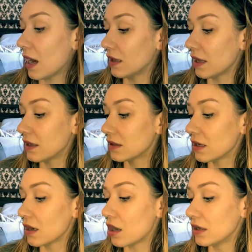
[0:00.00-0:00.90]
I like
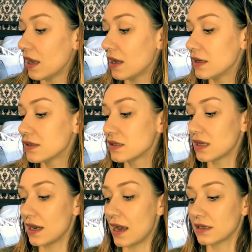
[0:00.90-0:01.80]
the Garnier
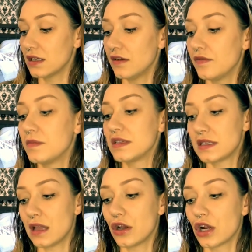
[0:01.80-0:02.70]
Skin Active
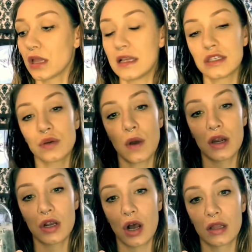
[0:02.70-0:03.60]
Micellar Cleanser
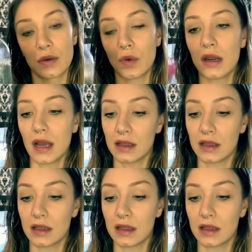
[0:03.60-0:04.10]
Water all in one.